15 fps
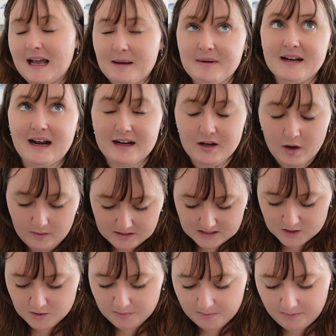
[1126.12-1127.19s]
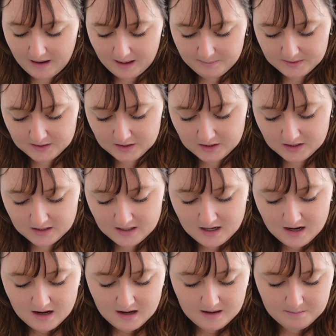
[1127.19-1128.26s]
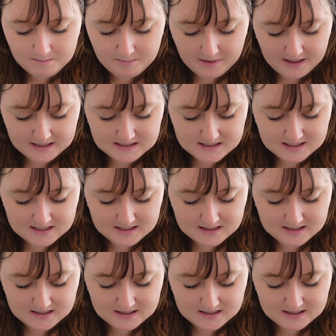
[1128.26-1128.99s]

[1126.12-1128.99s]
mean, I know it's super popular, but